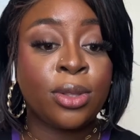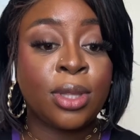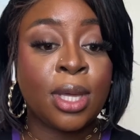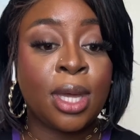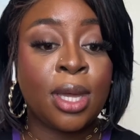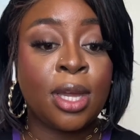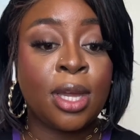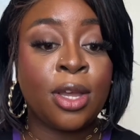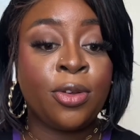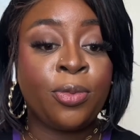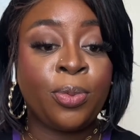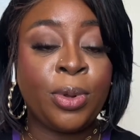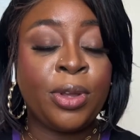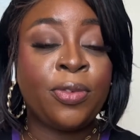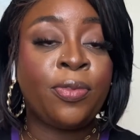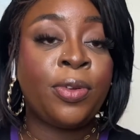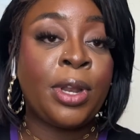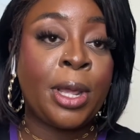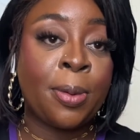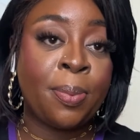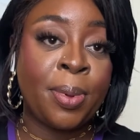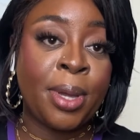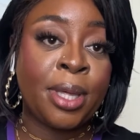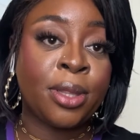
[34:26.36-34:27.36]
that if we
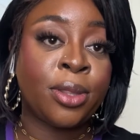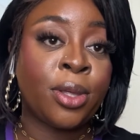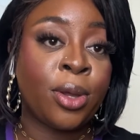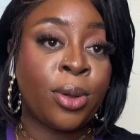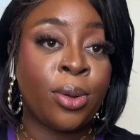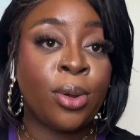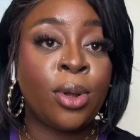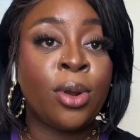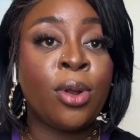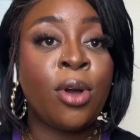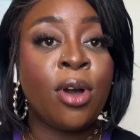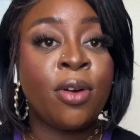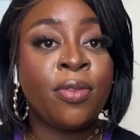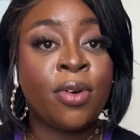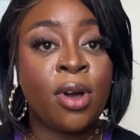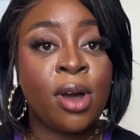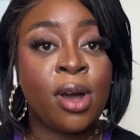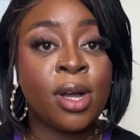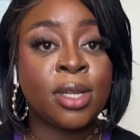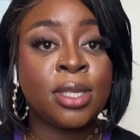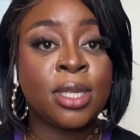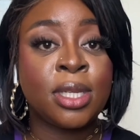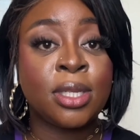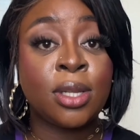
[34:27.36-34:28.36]
flip it though, a lot of our
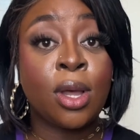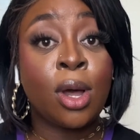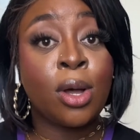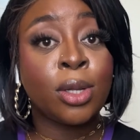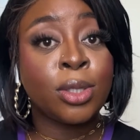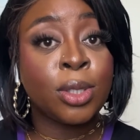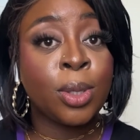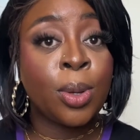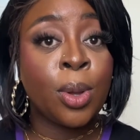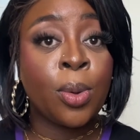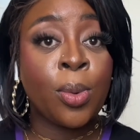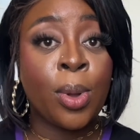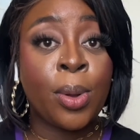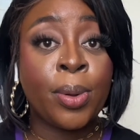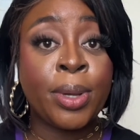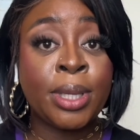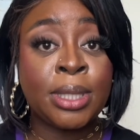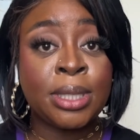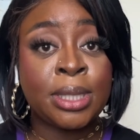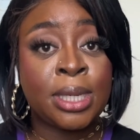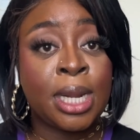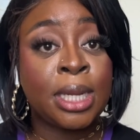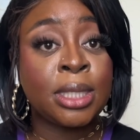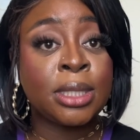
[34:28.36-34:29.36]
artists are doing well
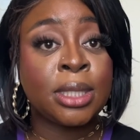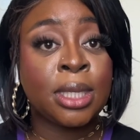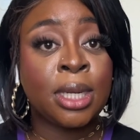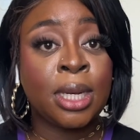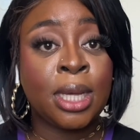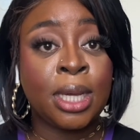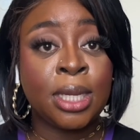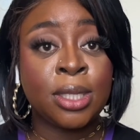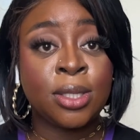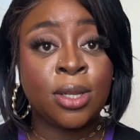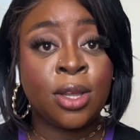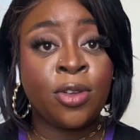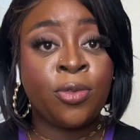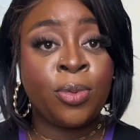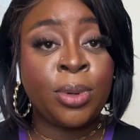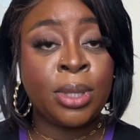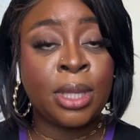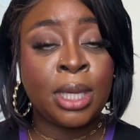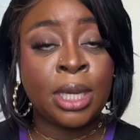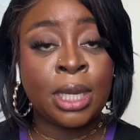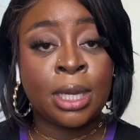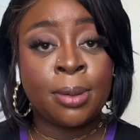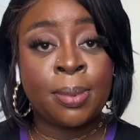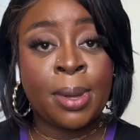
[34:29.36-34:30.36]
internationally. So if we
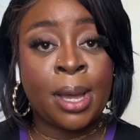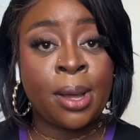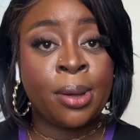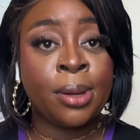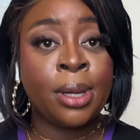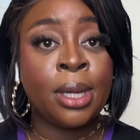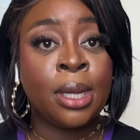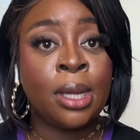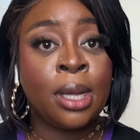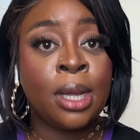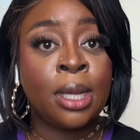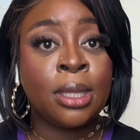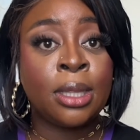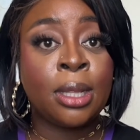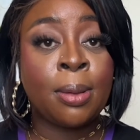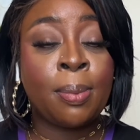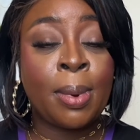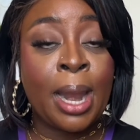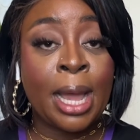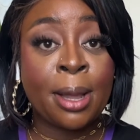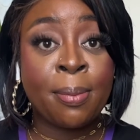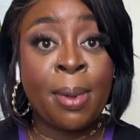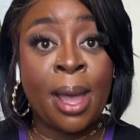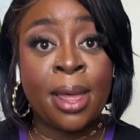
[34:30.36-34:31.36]
think about the
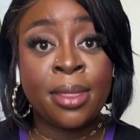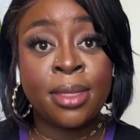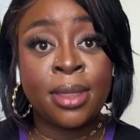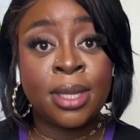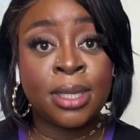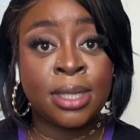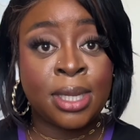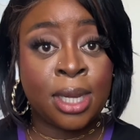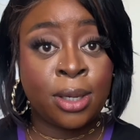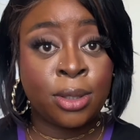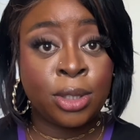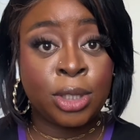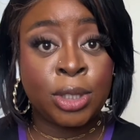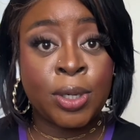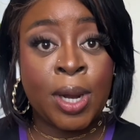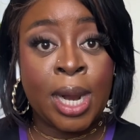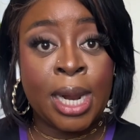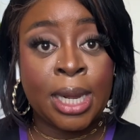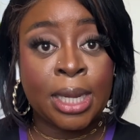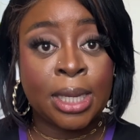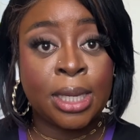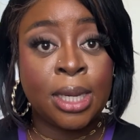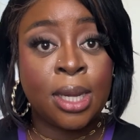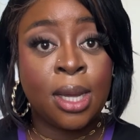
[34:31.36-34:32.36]
Black Panther soundtrack,
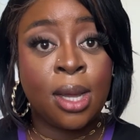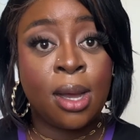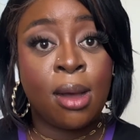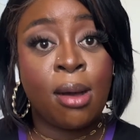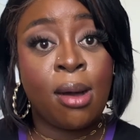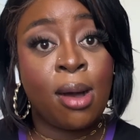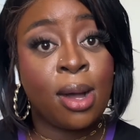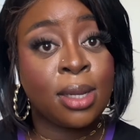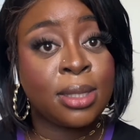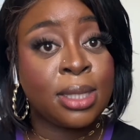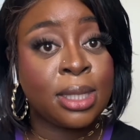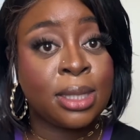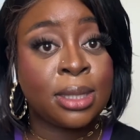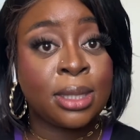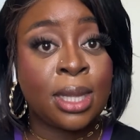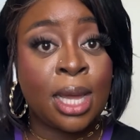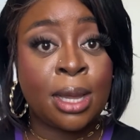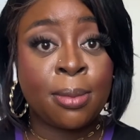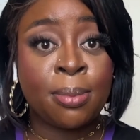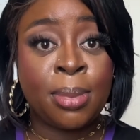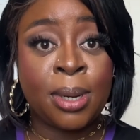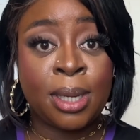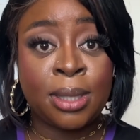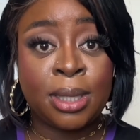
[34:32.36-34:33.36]
artists
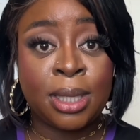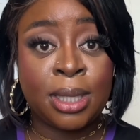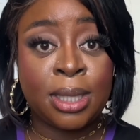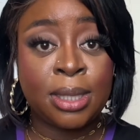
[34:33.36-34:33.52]
like Bloody